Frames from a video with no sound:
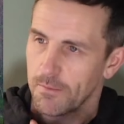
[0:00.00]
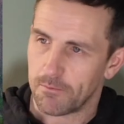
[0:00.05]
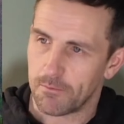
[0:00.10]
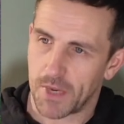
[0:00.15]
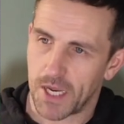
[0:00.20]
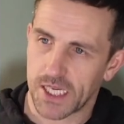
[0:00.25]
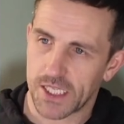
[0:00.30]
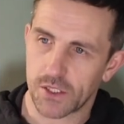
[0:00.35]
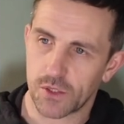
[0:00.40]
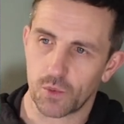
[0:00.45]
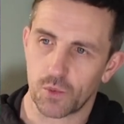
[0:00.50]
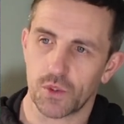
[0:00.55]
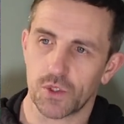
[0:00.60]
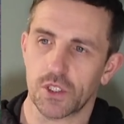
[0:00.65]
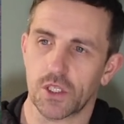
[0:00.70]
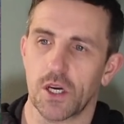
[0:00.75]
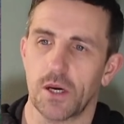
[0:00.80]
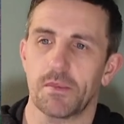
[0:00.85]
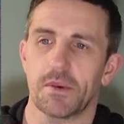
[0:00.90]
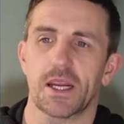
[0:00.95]
Mist was
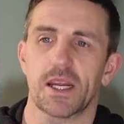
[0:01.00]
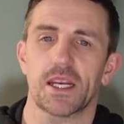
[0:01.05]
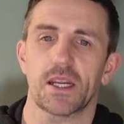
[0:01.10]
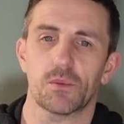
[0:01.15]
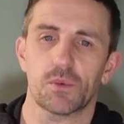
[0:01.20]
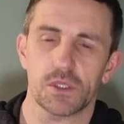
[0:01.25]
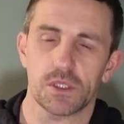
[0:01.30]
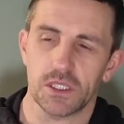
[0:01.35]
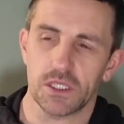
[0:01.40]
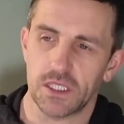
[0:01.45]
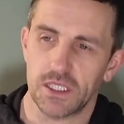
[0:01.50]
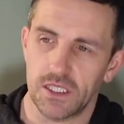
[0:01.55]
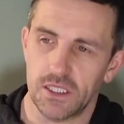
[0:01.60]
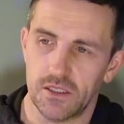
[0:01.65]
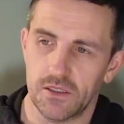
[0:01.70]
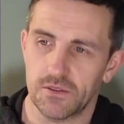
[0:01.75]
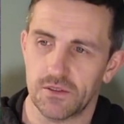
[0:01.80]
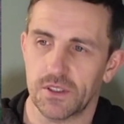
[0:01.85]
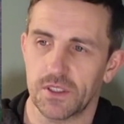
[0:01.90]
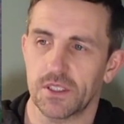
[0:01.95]
coming in, it was
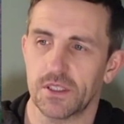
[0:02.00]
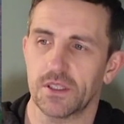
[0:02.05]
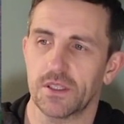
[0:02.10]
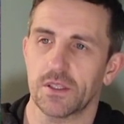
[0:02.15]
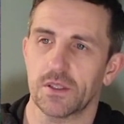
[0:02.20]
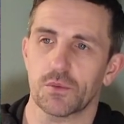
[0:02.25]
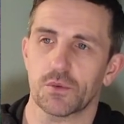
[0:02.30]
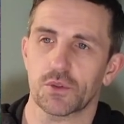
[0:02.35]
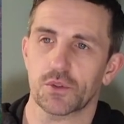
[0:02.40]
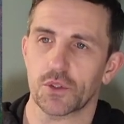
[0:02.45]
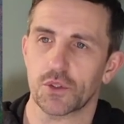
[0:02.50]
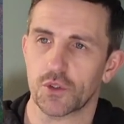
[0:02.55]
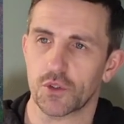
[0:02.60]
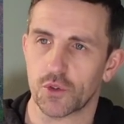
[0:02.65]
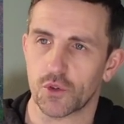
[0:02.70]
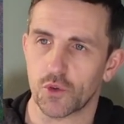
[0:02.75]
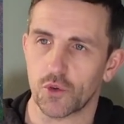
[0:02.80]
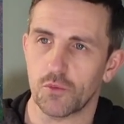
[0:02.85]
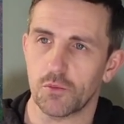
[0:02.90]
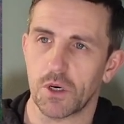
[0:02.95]
leaving, there was just
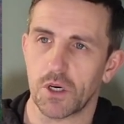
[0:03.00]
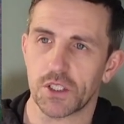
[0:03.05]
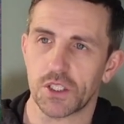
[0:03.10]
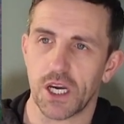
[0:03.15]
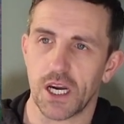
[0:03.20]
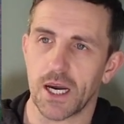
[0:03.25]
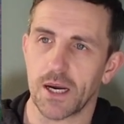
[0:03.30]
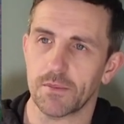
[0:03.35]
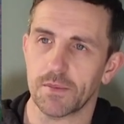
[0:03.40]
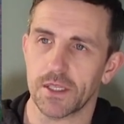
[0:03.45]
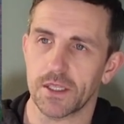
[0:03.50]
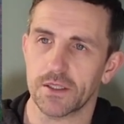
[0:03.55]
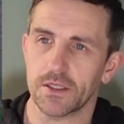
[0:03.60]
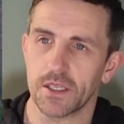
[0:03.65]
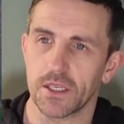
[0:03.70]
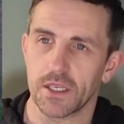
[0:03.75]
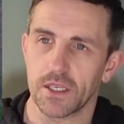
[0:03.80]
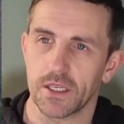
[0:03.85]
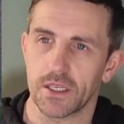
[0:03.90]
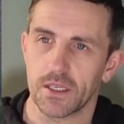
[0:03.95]
so much happening.
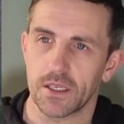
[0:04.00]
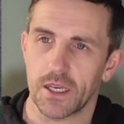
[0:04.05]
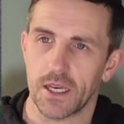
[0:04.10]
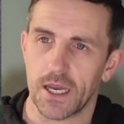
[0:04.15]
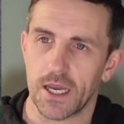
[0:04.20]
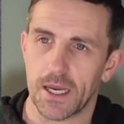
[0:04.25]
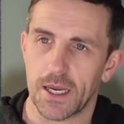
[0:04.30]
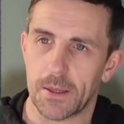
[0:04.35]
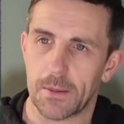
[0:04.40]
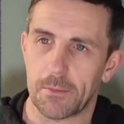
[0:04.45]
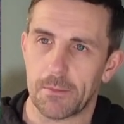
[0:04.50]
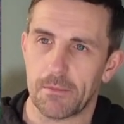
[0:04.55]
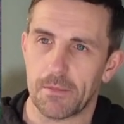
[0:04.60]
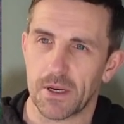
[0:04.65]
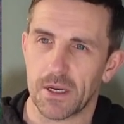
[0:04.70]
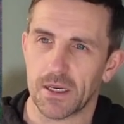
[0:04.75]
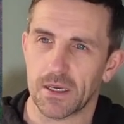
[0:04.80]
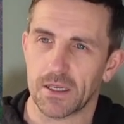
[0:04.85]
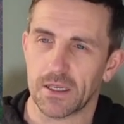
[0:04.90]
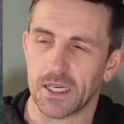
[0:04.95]
I
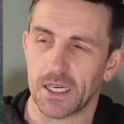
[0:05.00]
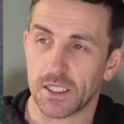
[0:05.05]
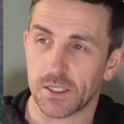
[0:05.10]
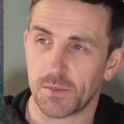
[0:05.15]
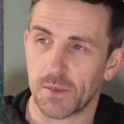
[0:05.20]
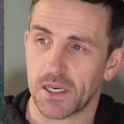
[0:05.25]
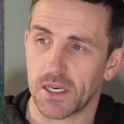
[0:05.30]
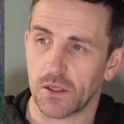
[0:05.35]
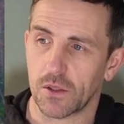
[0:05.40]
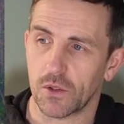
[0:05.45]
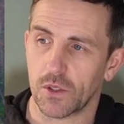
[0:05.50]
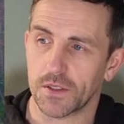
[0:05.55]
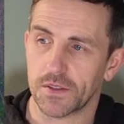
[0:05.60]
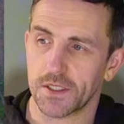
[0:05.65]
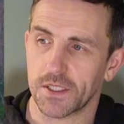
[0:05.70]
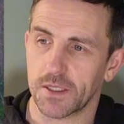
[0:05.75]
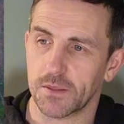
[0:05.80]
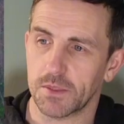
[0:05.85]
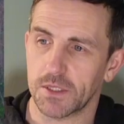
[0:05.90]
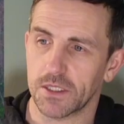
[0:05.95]
spent a lot of
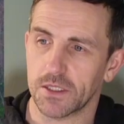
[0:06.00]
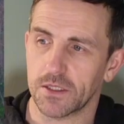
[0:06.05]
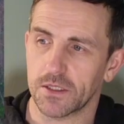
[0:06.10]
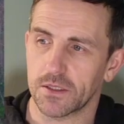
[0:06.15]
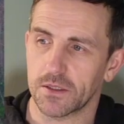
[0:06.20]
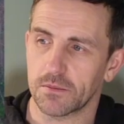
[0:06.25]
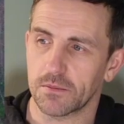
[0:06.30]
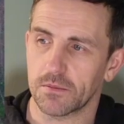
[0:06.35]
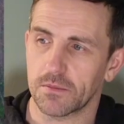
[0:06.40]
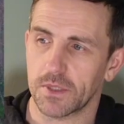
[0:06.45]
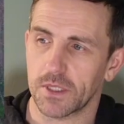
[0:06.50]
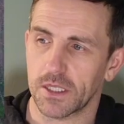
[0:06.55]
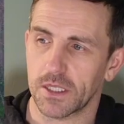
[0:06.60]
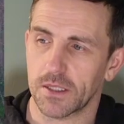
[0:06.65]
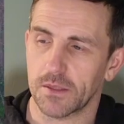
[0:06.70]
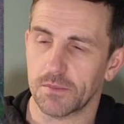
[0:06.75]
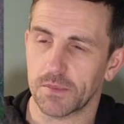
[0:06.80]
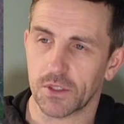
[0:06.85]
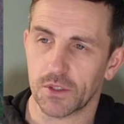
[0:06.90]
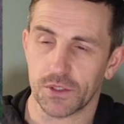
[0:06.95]
time here
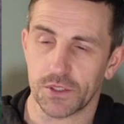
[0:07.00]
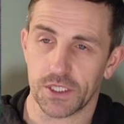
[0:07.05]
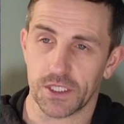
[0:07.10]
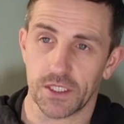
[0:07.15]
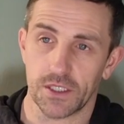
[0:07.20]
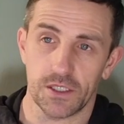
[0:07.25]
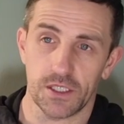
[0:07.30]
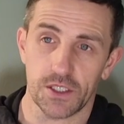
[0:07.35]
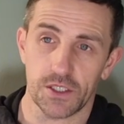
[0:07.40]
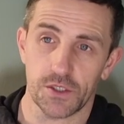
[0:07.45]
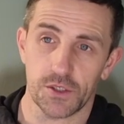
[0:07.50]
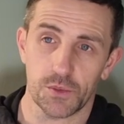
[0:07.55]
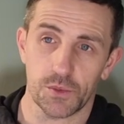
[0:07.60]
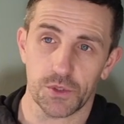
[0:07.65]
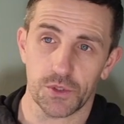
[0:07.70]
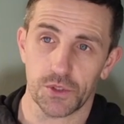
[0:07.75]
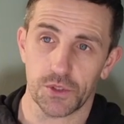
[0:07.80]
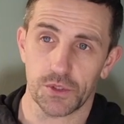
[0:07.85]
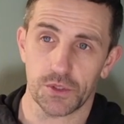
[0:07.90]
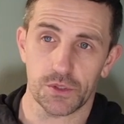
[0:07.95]
because the conditions were
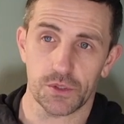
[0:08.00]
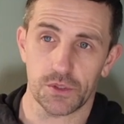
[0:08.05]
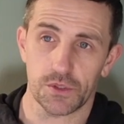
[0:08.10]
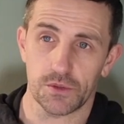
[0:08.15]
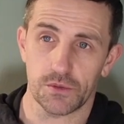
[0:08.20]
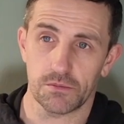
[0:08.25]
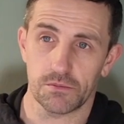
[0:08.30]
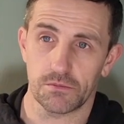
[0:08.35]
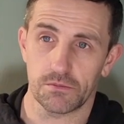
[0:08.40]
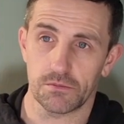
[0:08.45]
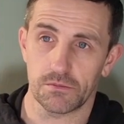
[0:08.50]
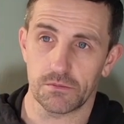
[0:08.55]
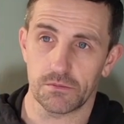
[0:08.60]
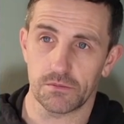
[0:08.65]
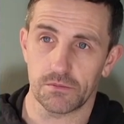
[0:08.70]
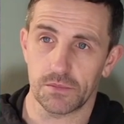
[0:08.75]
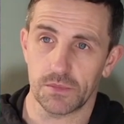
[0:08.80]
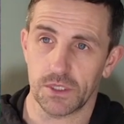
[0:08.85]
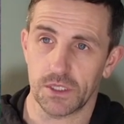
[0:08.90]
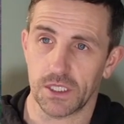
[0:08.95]
just
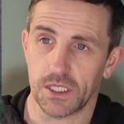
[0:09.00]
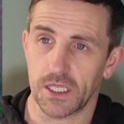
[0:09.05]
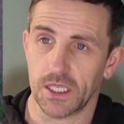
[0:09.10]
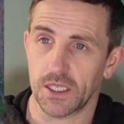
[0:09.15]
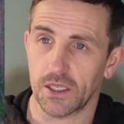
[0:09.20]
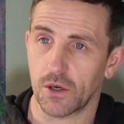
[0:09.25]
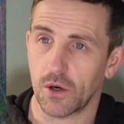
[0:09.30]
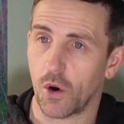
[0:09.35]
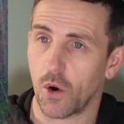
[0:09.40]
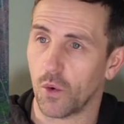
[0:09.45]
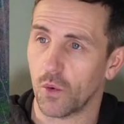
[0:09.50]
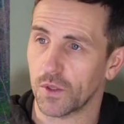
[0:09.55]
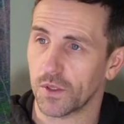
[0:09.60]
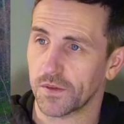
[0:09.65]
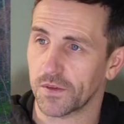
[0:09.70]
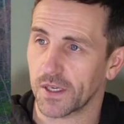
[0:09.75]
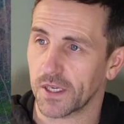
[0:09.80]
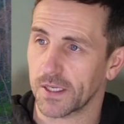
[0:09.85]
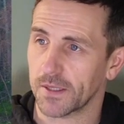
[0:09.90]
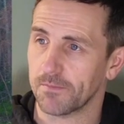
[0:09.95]
great all the
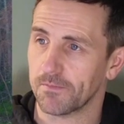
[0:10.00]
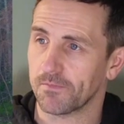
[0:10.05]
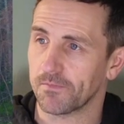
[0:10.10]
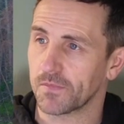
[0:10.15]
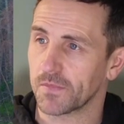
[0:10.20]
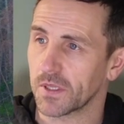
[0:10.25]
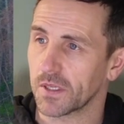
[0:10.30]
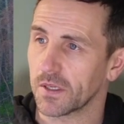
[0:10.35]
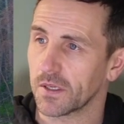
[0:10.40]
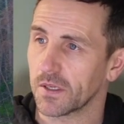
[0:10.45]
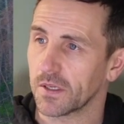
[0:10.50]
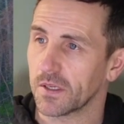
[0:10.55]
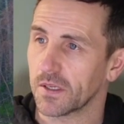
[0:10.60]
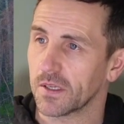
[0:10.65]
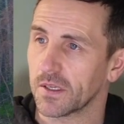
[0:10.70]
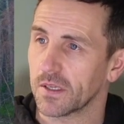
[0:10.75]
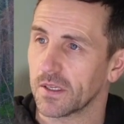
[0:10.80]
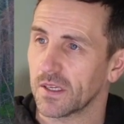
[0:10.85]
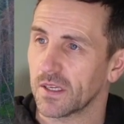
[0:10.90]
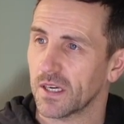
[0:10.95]
time.
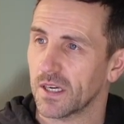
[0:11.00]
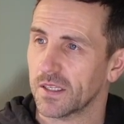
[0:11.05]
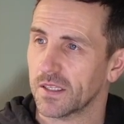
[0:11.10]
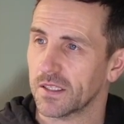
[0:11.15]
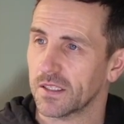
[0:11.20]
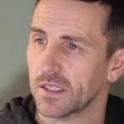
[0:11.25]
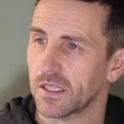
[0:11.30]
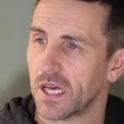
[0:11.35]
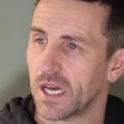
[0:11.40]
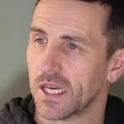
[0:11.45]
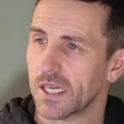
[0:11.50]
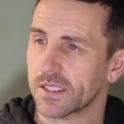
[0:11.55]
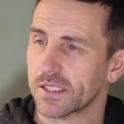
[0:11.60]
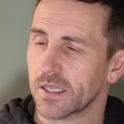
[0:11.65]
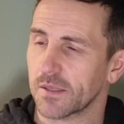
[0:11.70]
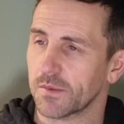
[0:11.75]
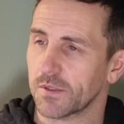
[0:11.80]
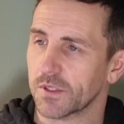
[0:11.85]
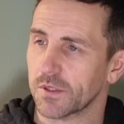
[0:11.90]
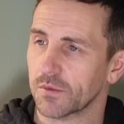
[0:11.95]
And the last
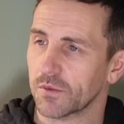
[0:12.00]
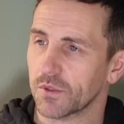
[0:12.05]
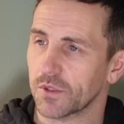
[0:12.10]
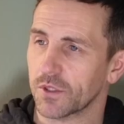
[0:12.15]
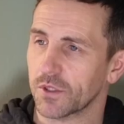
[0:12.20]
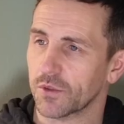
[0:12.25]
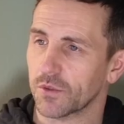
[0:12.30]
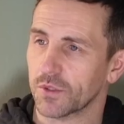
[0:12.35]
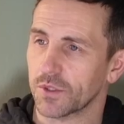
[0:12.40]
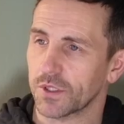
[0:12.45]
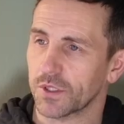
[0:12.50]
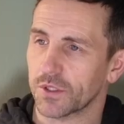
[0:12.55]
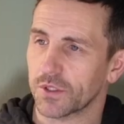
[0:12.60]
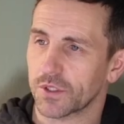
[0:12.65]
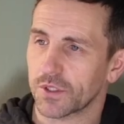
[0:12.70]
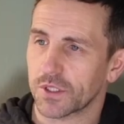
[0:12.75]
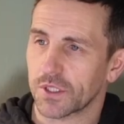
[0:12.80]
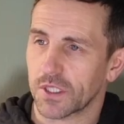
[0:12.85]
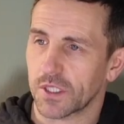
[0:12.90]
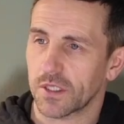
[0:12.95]
image I'm going to show you is
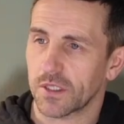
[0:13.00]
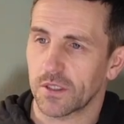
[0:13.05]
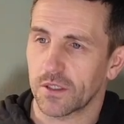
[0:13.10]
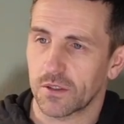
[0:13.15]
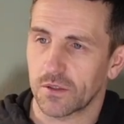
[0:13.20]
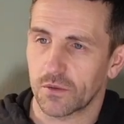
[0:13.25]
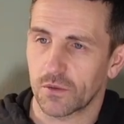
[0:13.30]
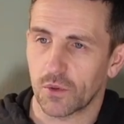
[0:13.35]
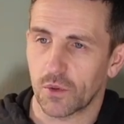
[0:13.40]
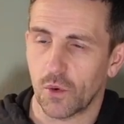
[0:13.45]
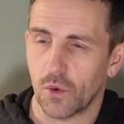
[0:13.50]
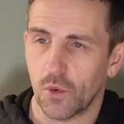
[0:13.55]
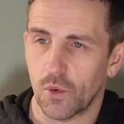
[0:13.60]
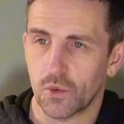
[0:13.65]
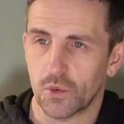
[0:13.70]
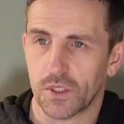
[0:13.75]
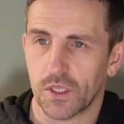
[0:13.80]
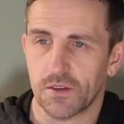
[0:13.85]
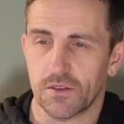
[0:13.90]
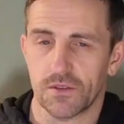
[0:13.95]
just a
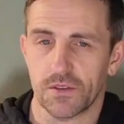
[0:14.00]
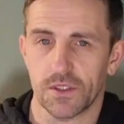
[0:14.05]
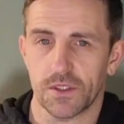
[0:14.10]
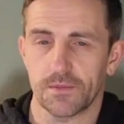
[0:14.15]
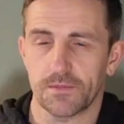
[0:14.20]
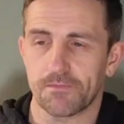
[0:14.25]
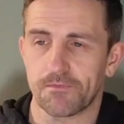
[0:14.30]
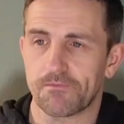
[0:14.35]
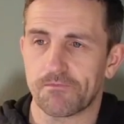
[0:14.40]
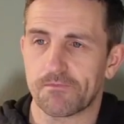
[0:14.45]
total different